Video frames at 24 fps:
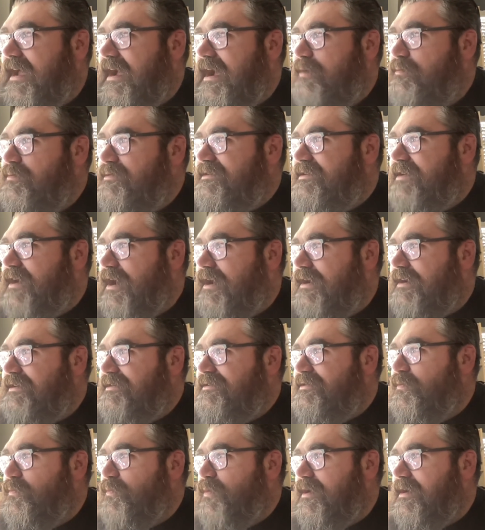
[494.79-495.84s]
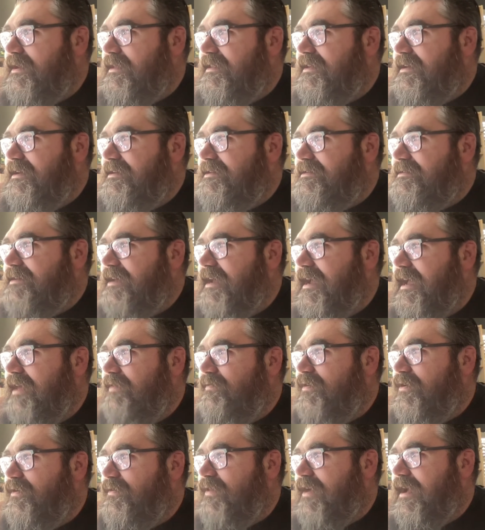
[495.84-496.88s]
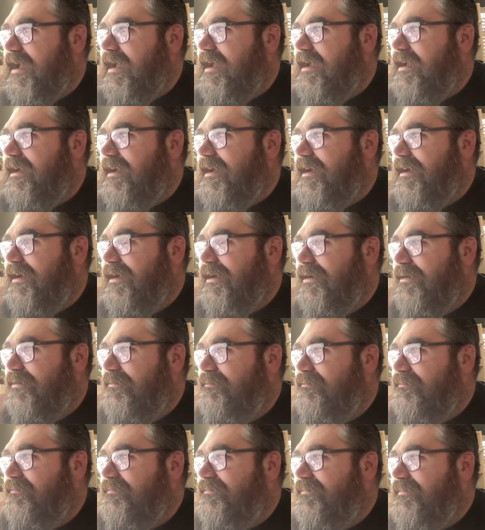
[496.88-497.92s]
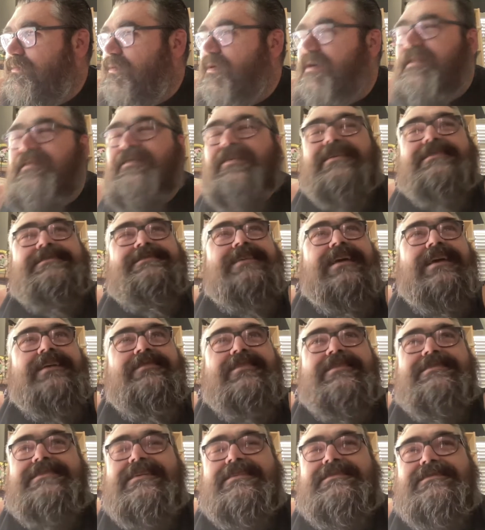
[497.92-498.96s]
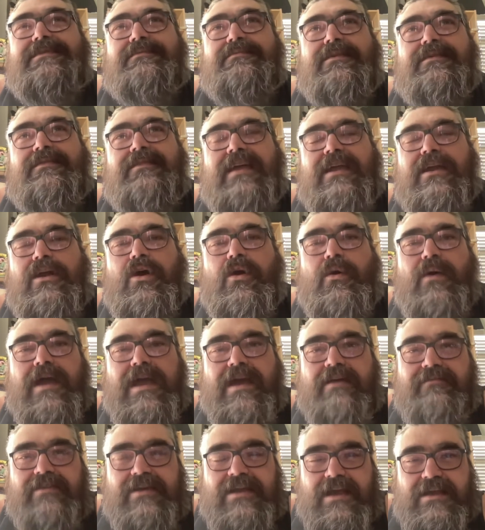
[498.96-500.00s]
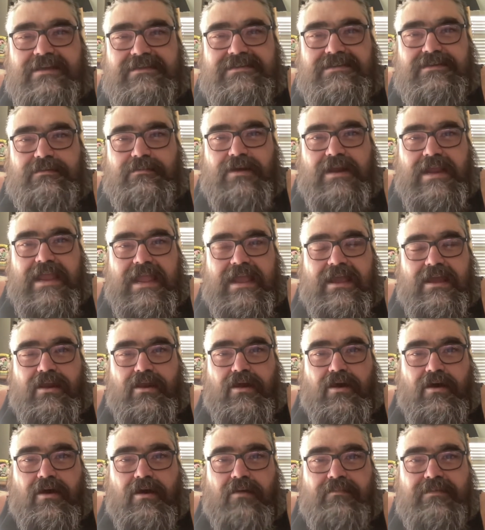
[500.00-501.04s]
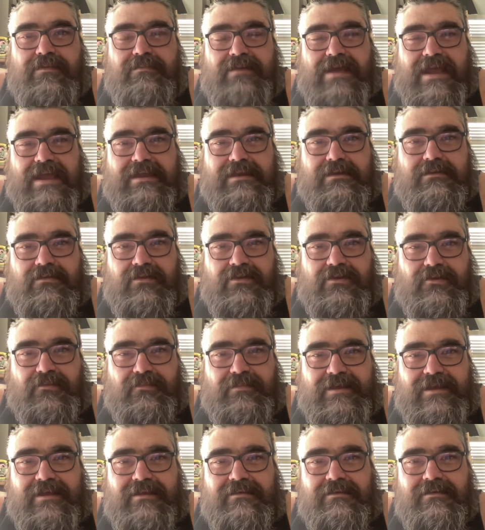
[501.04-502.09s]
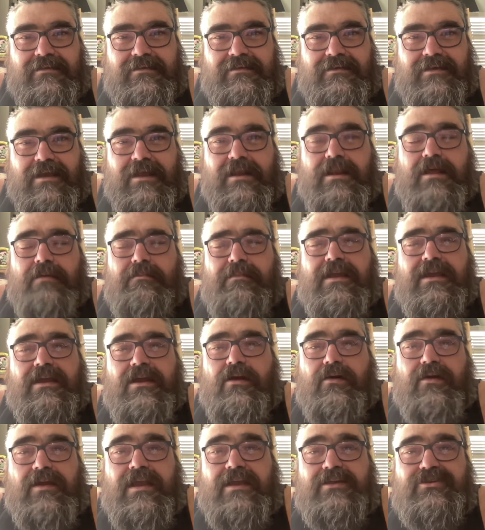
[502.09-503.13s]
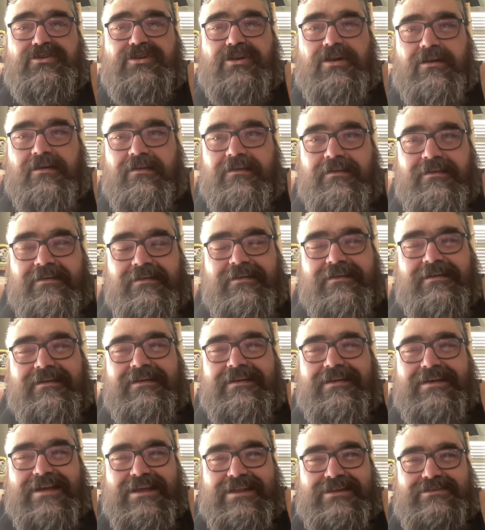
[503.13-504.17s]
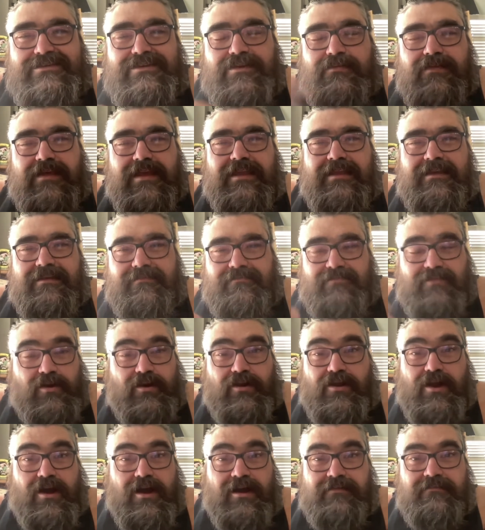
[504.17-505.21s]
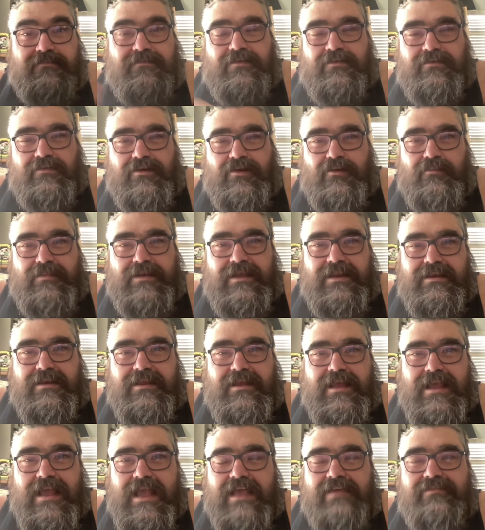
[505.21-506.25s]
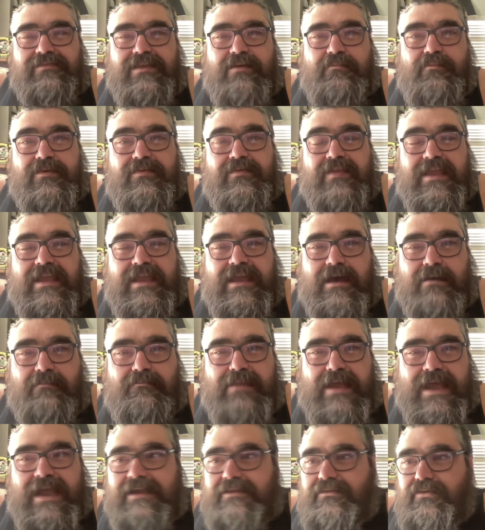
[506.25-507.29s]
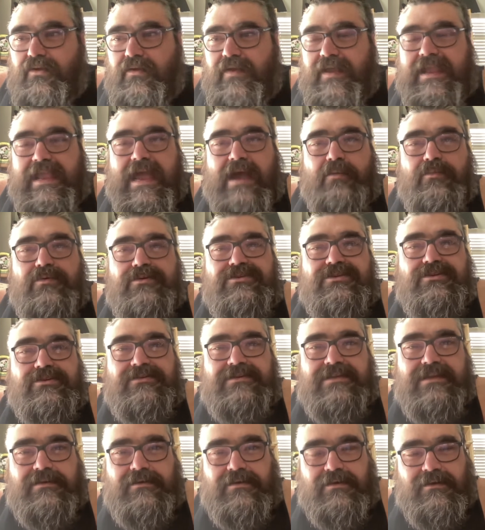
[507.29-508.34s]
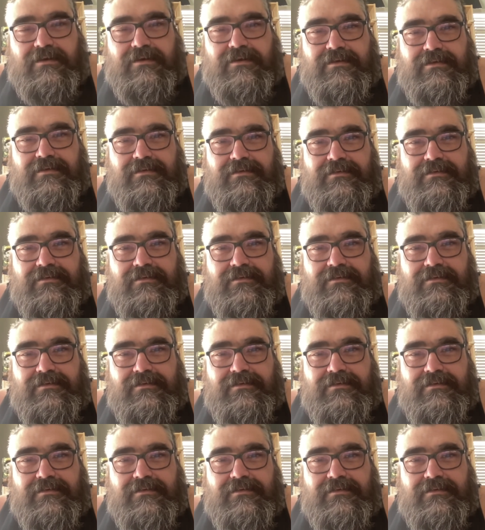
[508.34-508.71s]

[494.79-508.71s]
I was talking to one of these, and they're like, "What did they say?" They said something like, "Oh, I have a customer. Hang on, I'll be back in a little bit." And I'm like, "Oh yeah, sure." And so they're gone for a little bit, and then when they come back, they're like, "How was your dinner?"